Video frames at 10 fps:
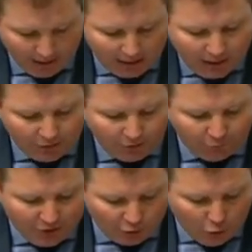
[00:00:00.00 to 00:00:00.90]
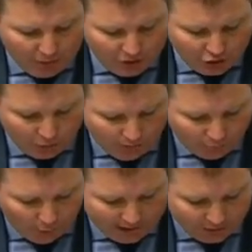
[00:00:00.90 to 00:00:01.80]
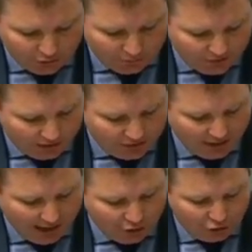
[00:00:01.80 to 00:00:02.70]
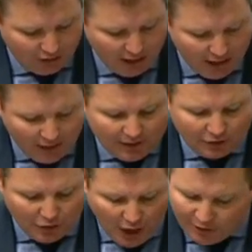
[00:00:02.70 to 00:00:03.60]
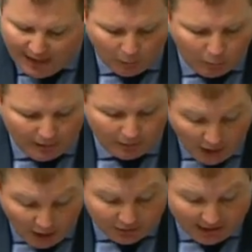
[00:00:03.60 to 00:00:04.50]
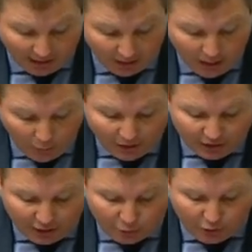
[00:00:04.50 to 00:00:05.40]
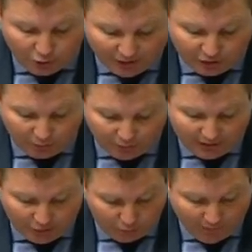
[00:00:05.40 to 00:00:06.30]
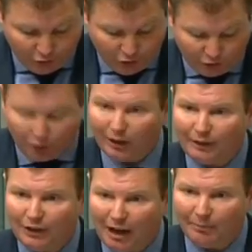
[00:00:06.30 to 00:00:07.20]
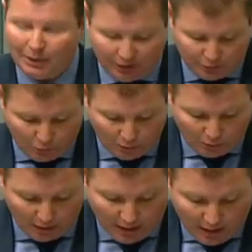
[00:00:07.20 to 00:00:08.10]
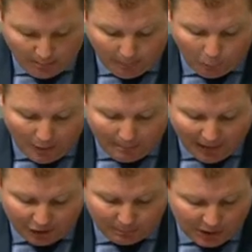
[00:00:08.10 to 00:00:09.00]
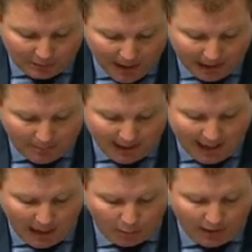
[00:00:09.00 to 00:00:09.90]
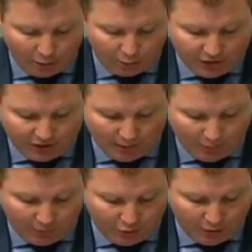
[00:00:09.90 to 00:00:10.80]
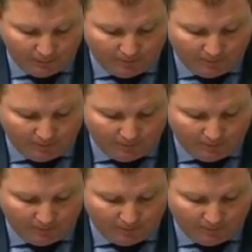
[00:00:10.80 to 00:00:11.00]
Given the fiscal position we find ourselves in as a nation, there's no doubt we need to address this revenue side of government as well. But we must be smart about how we increase that revenue.